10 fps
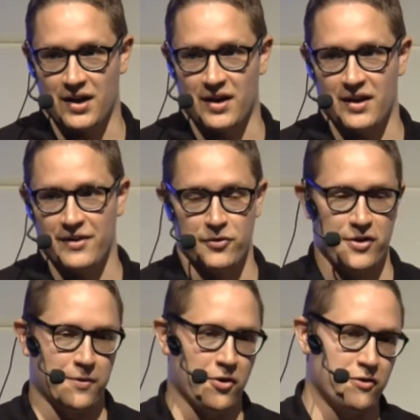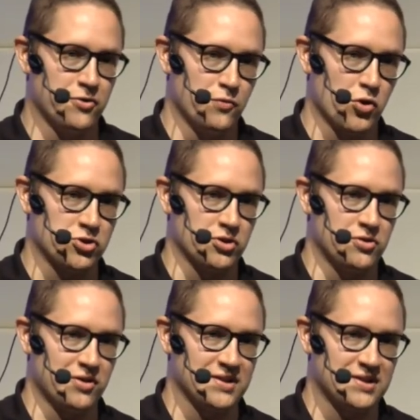If you deploy a new version, you
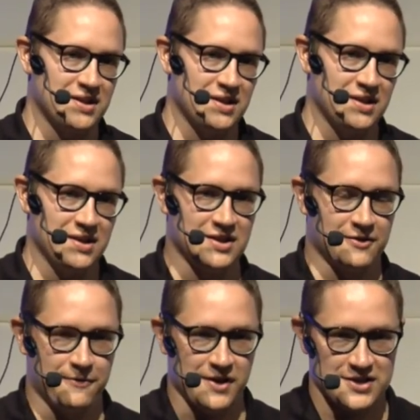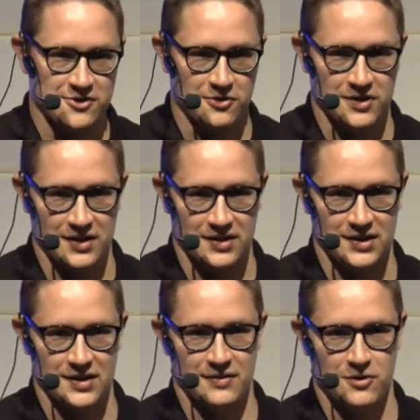can see is it faster than
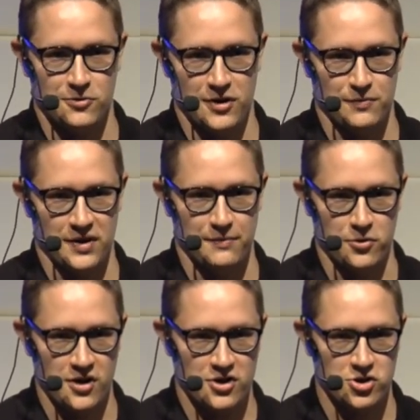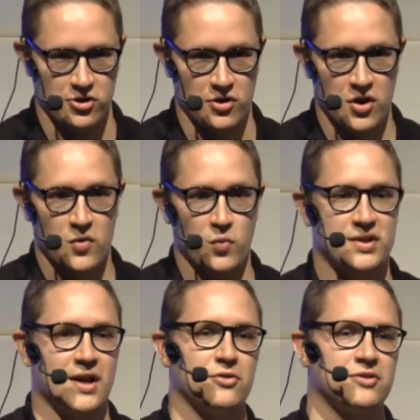the current one in production
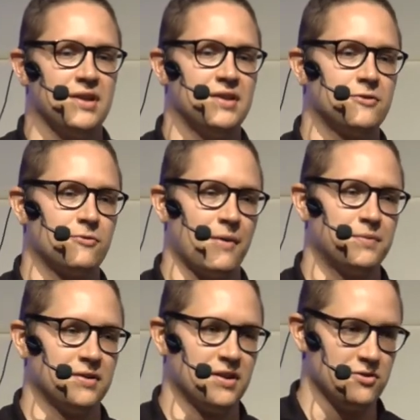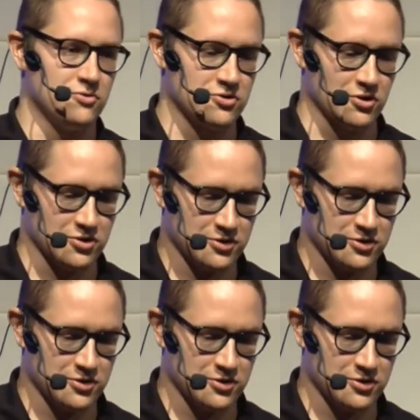without interrupting the users.